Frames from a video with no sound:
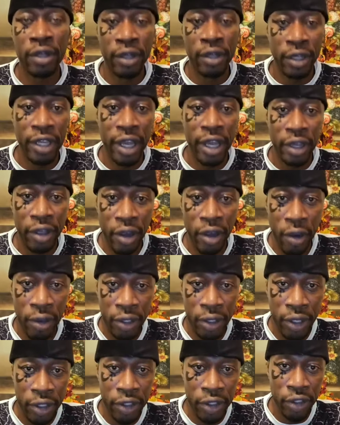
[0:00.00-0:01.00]
Yeah, go in
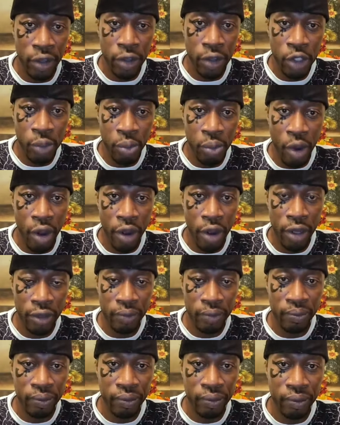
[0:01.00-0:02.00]
your search bar
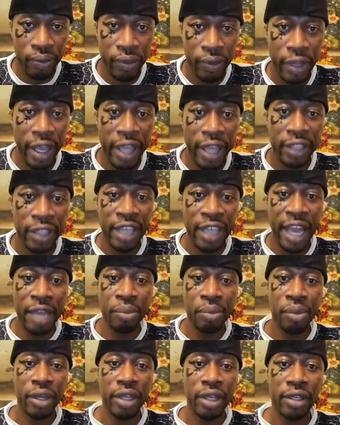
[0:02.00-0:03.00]
and
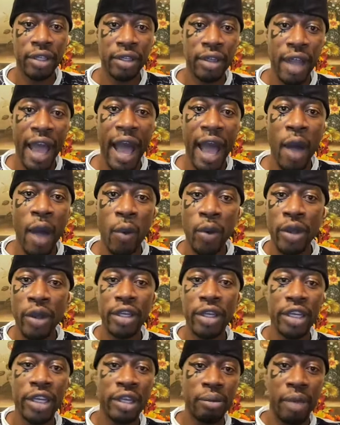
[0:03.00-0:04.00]
type in our
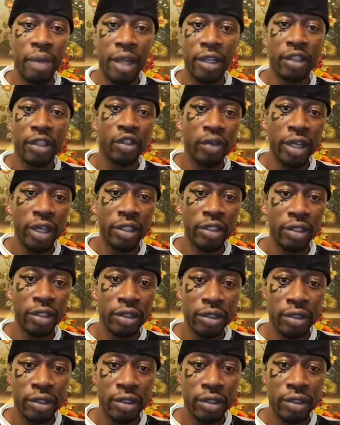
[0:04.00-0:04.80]
email address